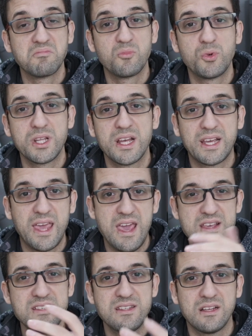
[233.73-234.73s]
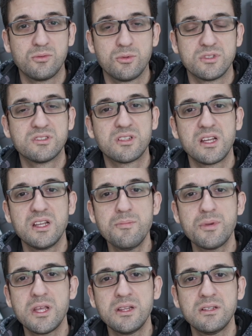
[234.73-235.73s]
with a case that was 3D
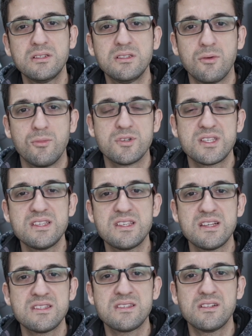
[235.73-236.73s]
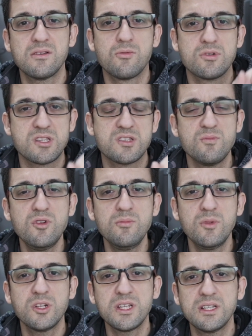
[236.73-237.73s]
printer, there was a sensor, there was a small
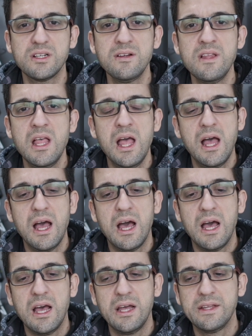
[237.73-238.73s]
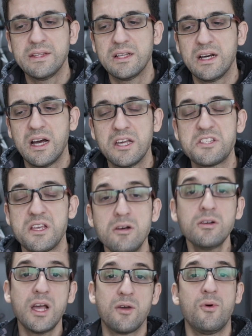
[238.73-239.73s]
monitor. And I say,
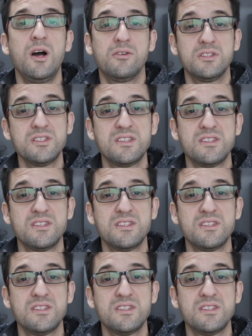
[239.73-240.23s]
okay, wow, this